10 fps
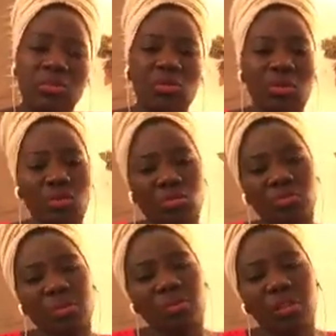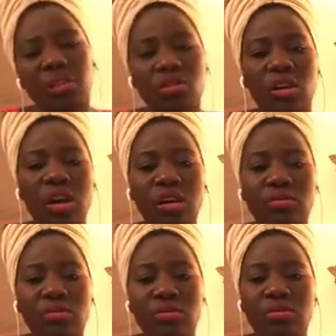talk to people in your
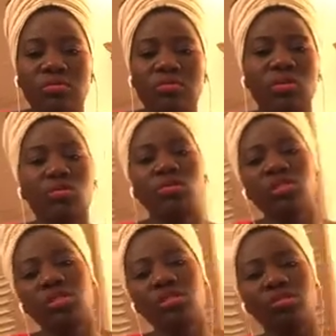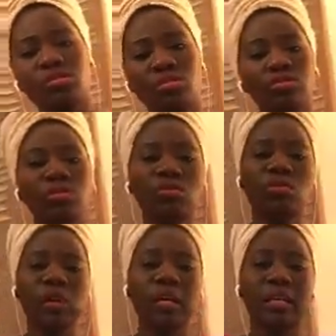house, you could just do your
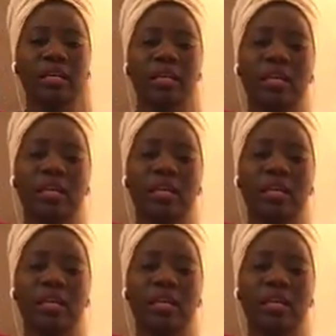work